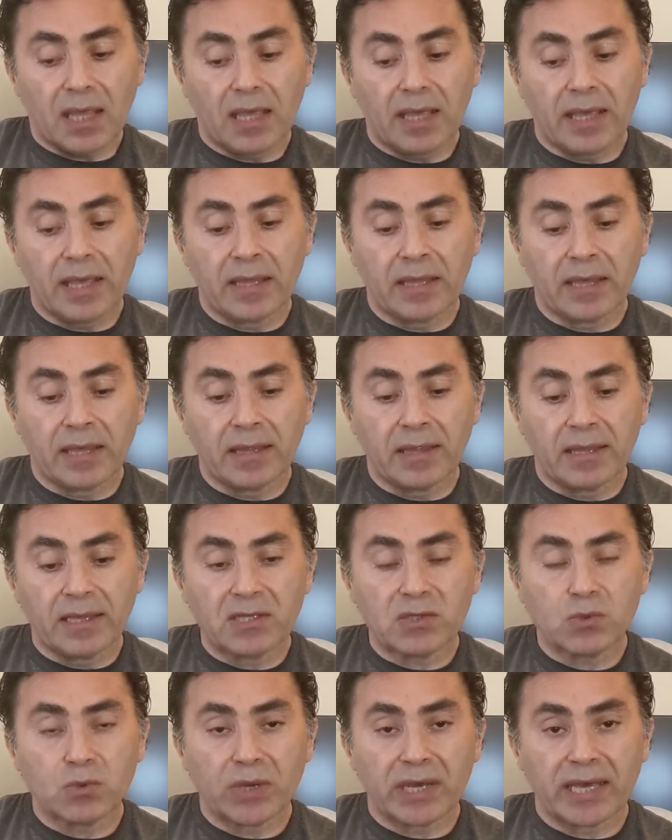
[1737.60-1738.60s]
In
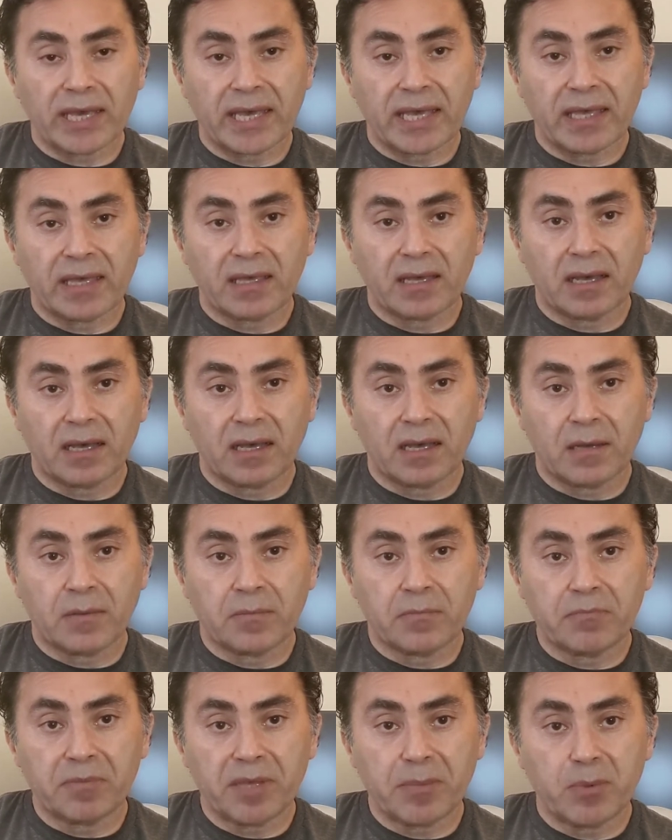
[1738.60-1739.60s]
this way,
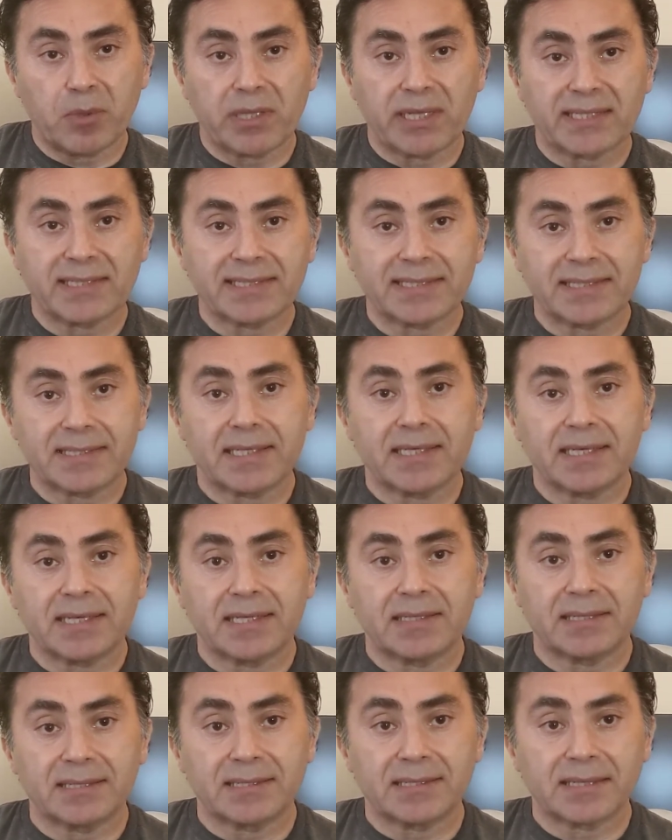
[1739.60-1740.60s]
people can
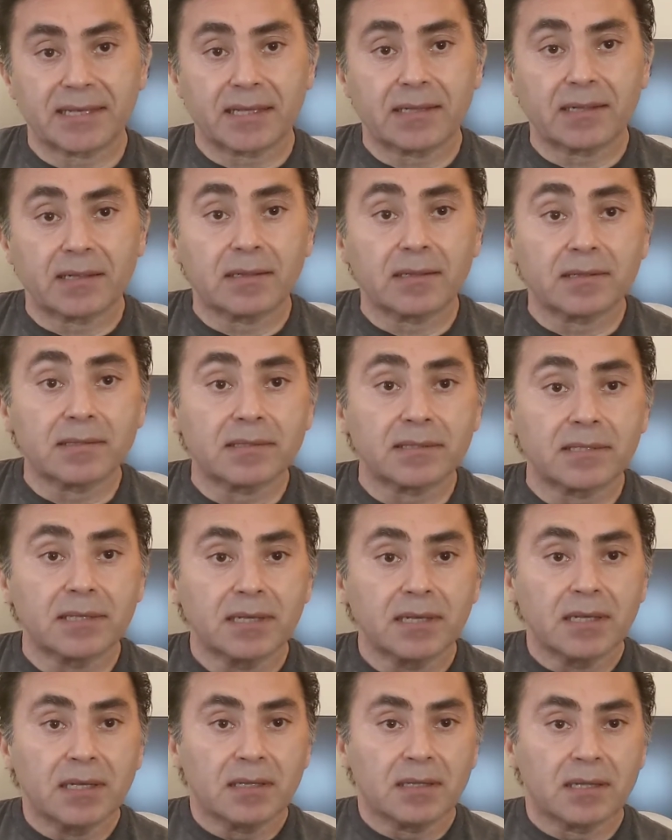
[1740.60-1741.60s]
see the skills
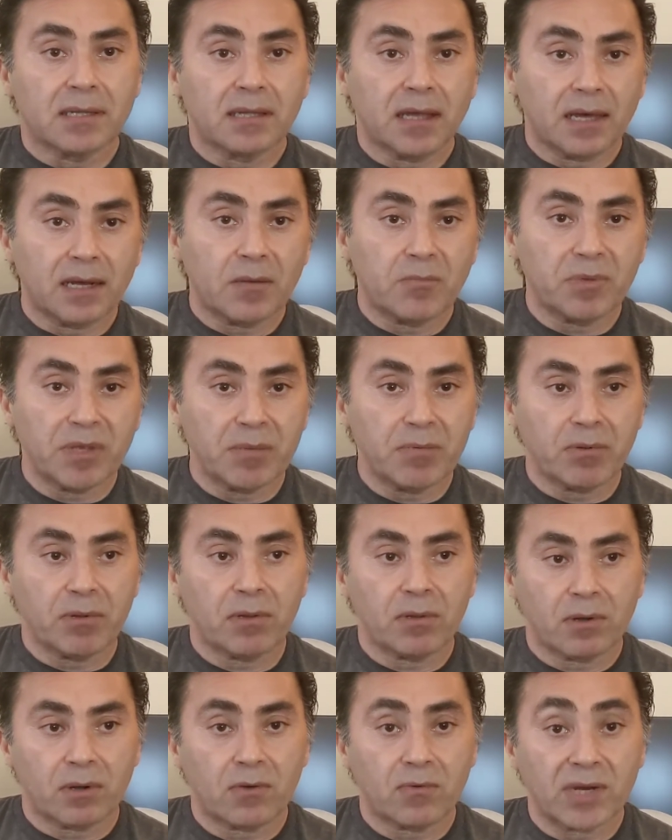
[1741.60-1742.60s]
that other
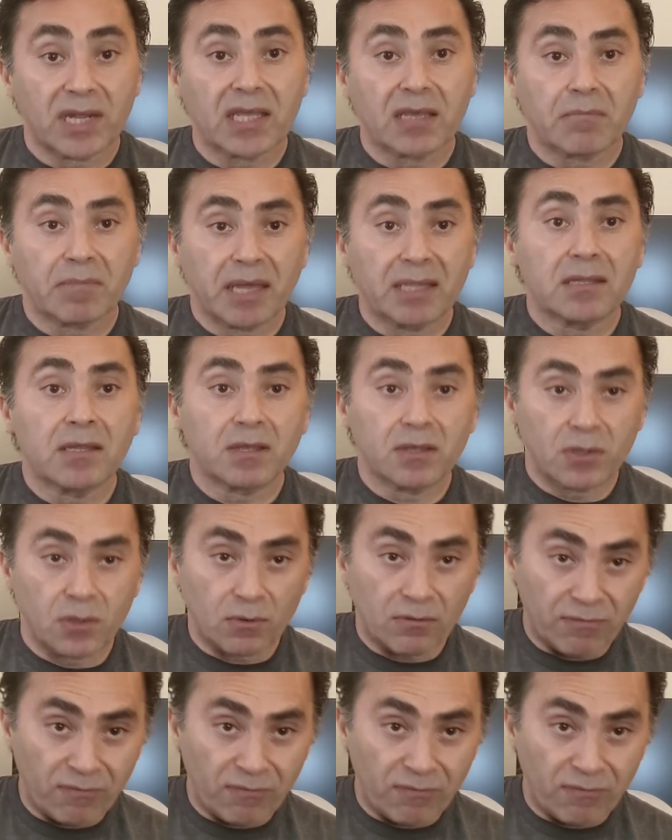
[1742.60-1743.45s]
people are recommending you